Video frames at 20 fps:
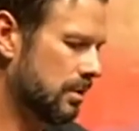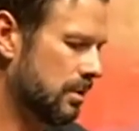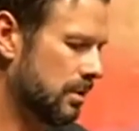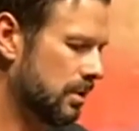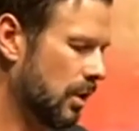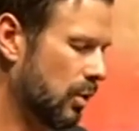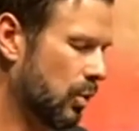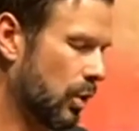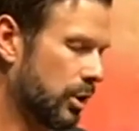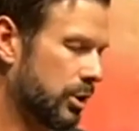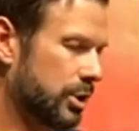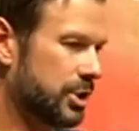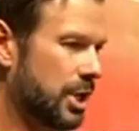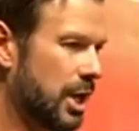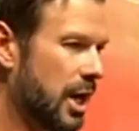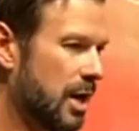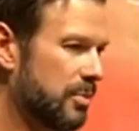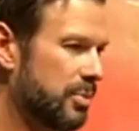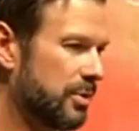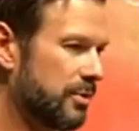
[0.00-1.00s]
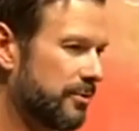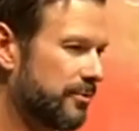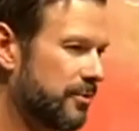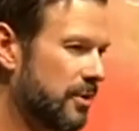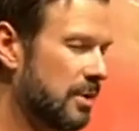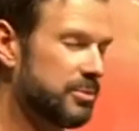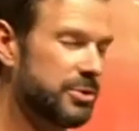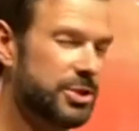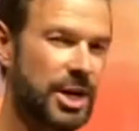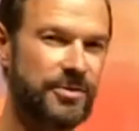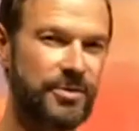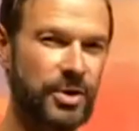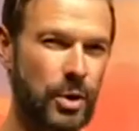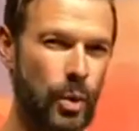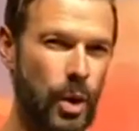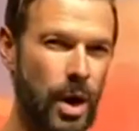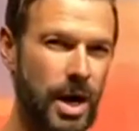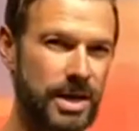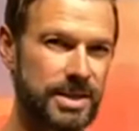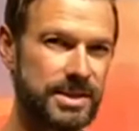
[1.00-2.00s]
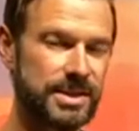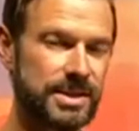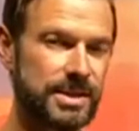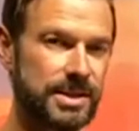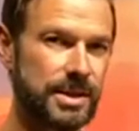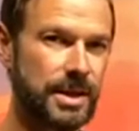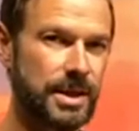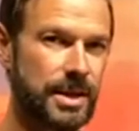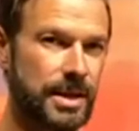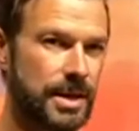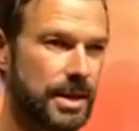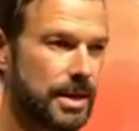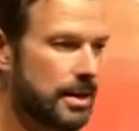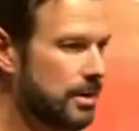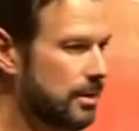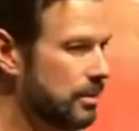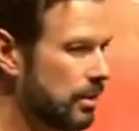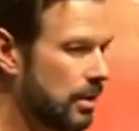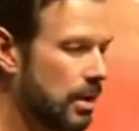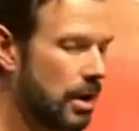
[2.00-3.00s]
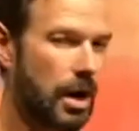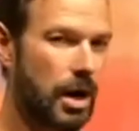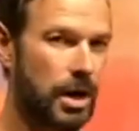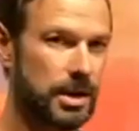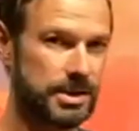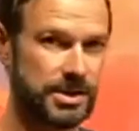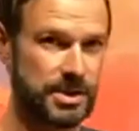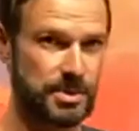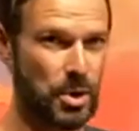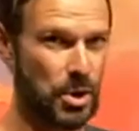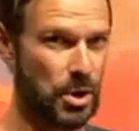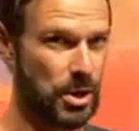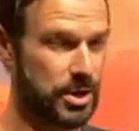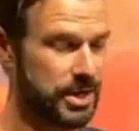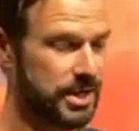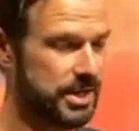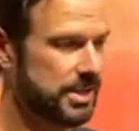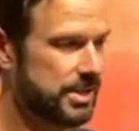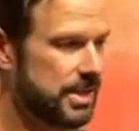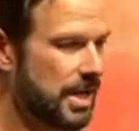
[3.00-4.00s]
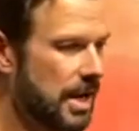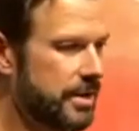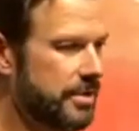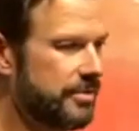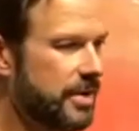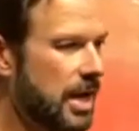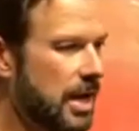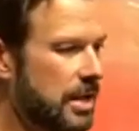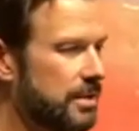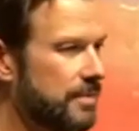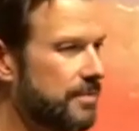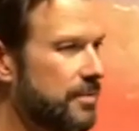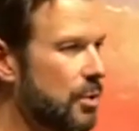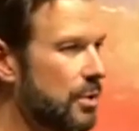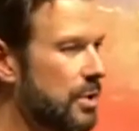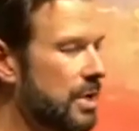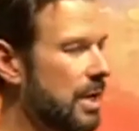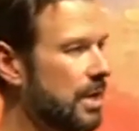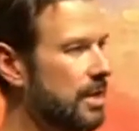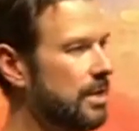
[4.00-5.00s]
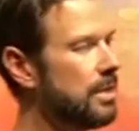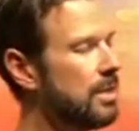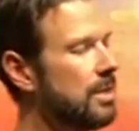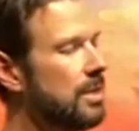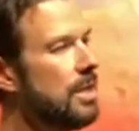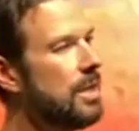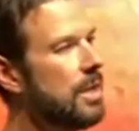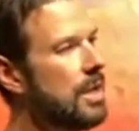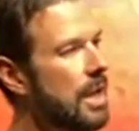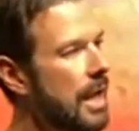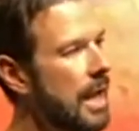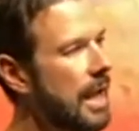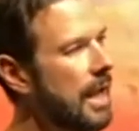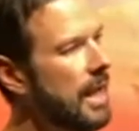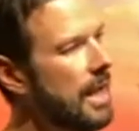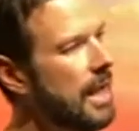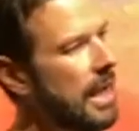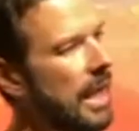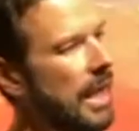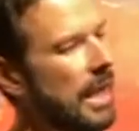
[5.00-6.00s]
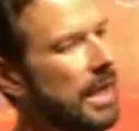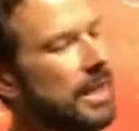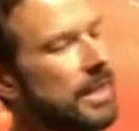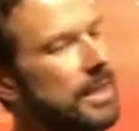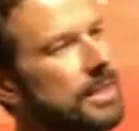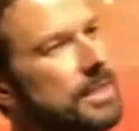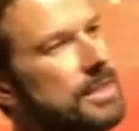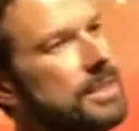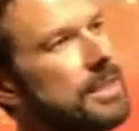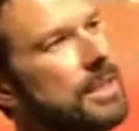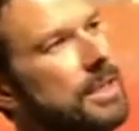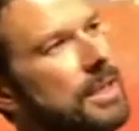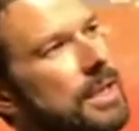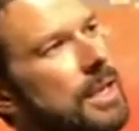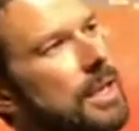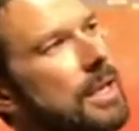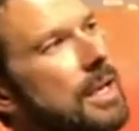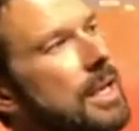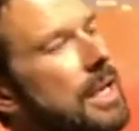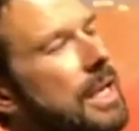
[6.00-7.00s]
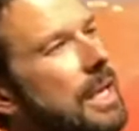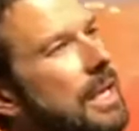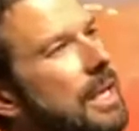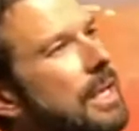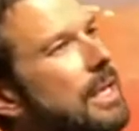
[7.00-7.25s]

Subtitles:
workshop from Jeffrey Watts, awesome artist out of California, and he